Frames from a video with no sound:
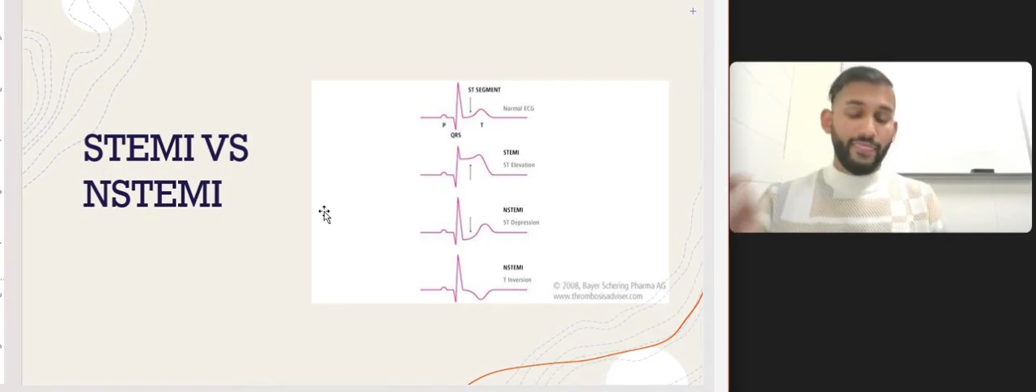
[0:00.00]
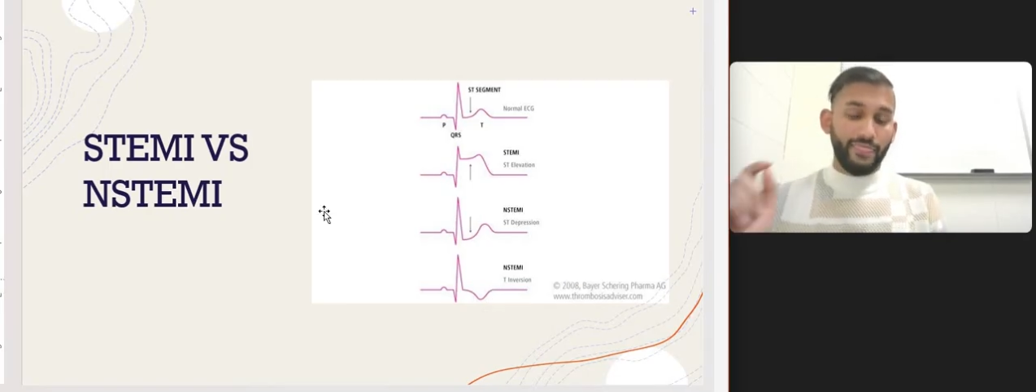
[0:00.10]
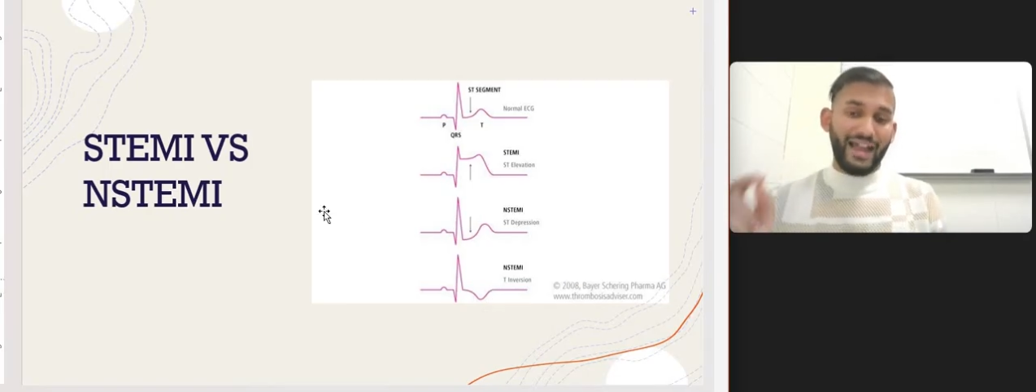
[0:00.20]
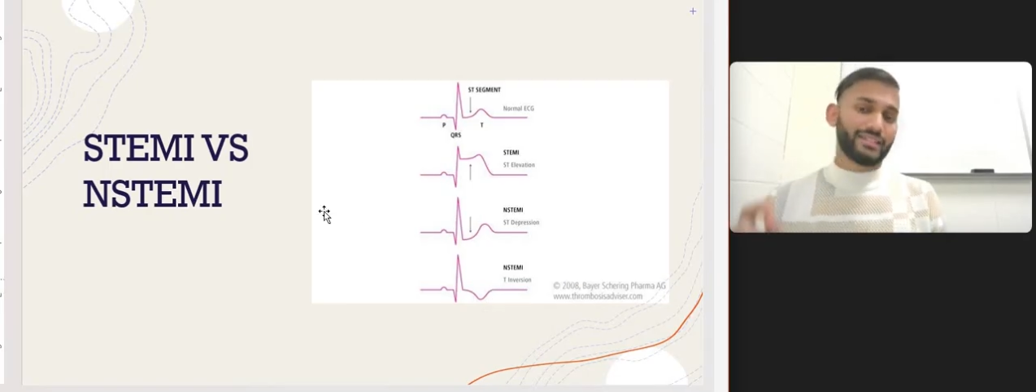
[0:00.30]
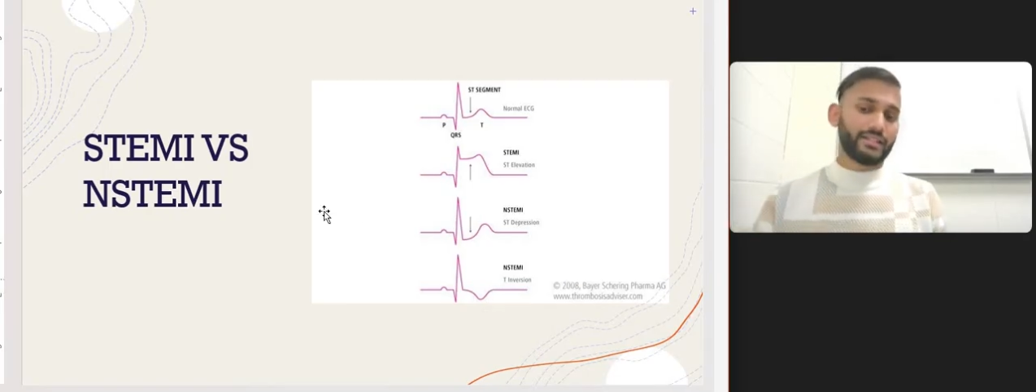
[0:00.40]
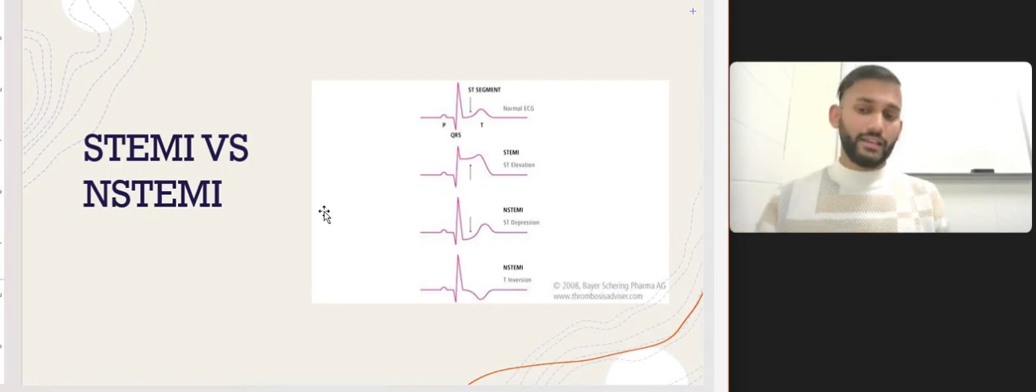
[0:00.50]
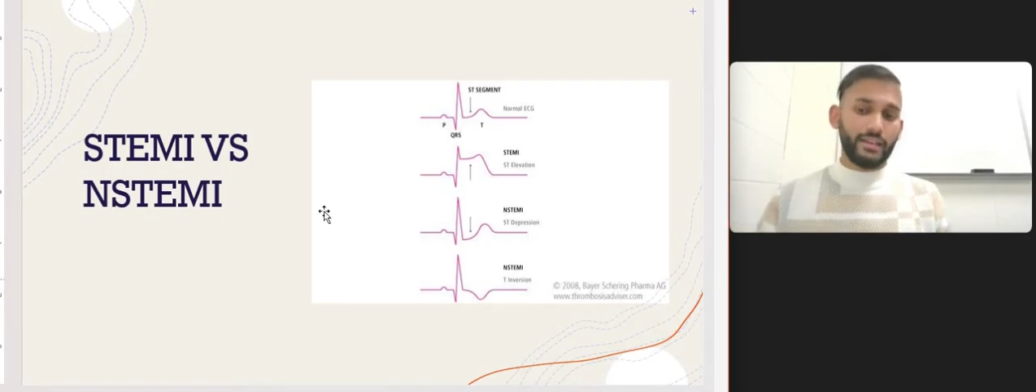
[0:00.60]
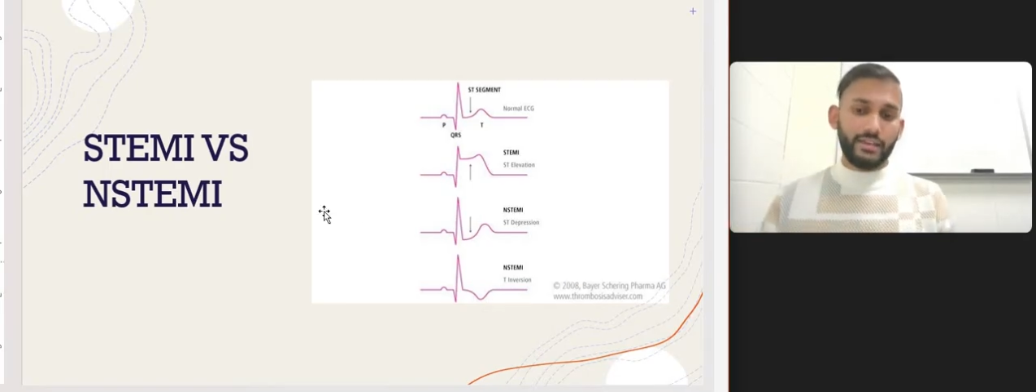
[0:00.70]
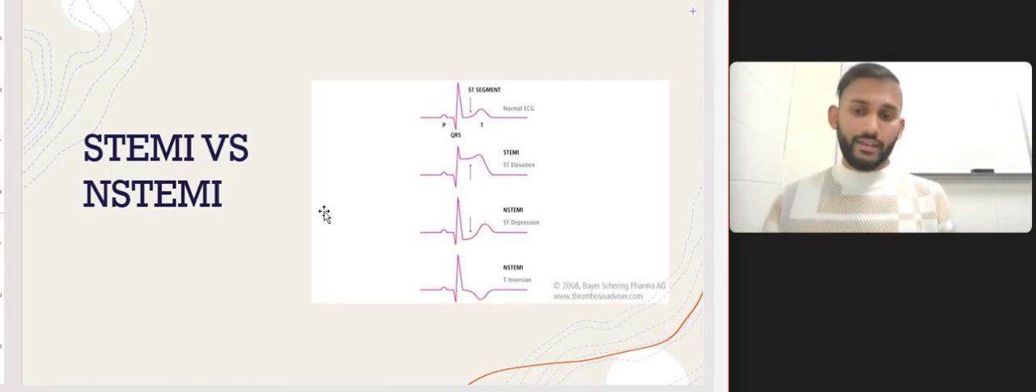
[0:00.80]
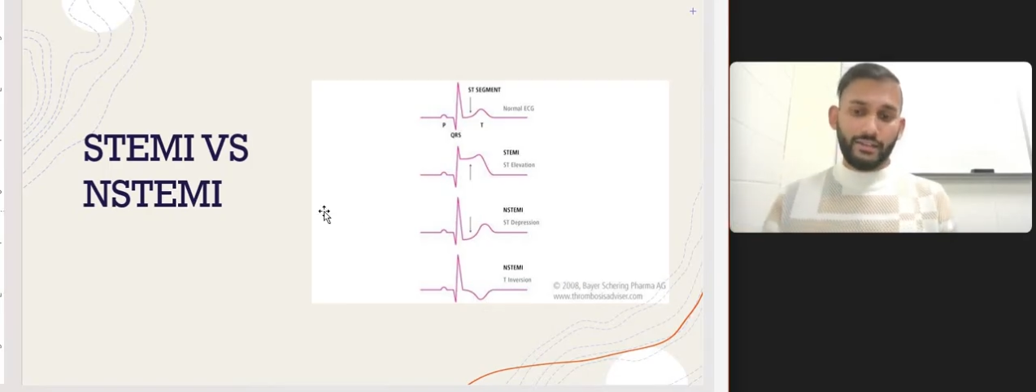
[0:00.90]
That's the
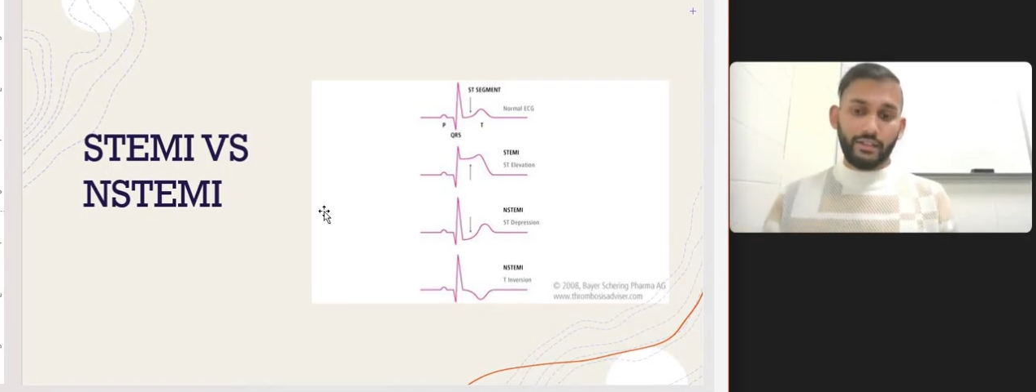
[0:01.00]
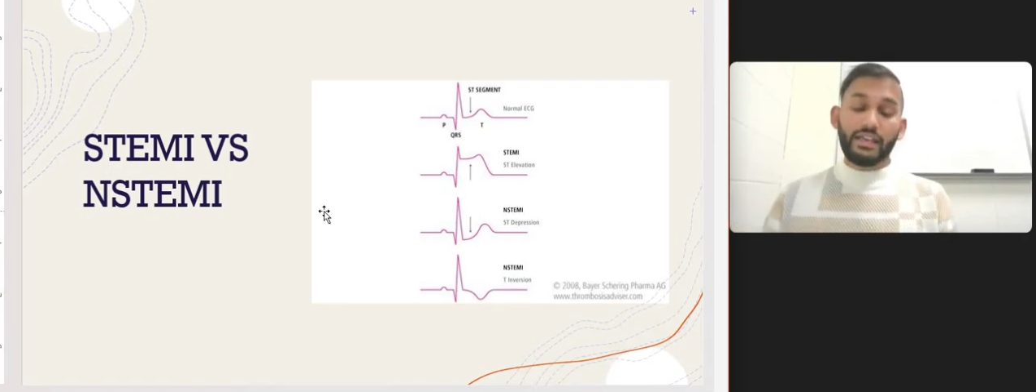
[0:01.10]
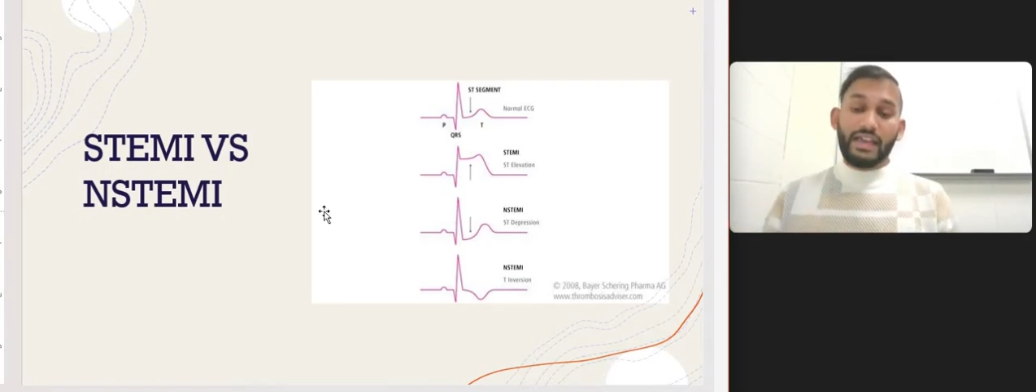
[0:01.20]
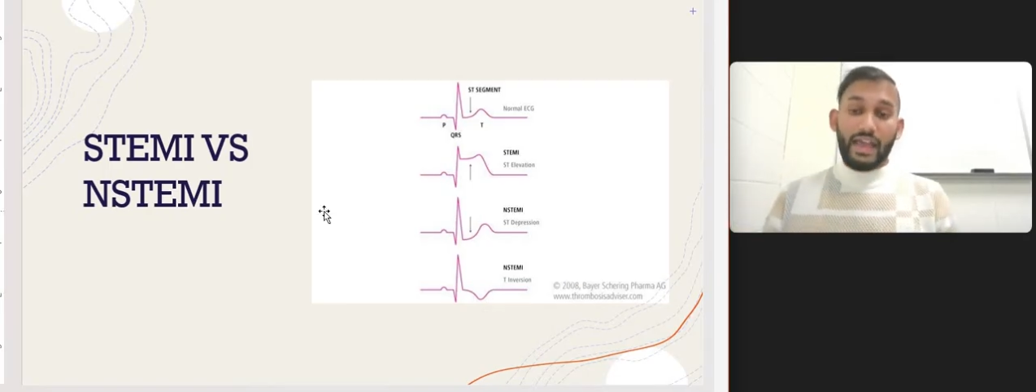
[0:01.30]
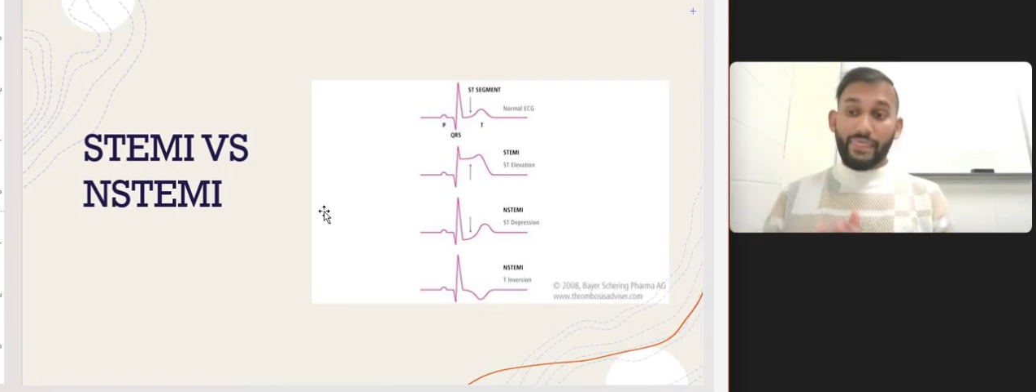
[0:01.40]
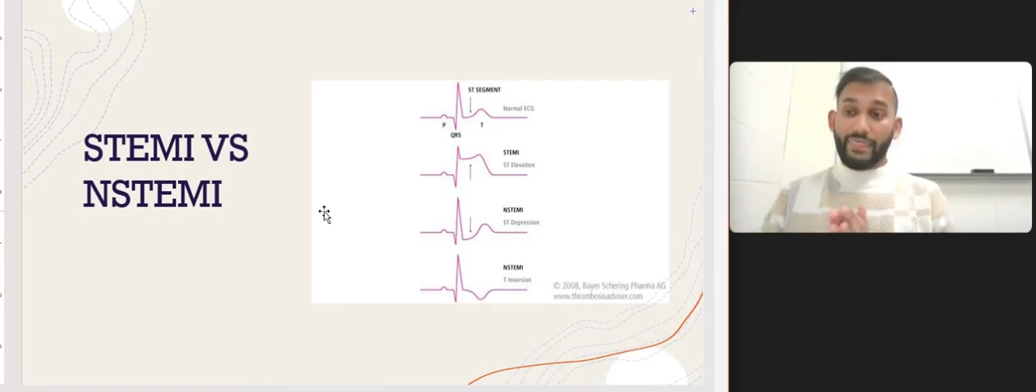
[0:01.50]
EKG, and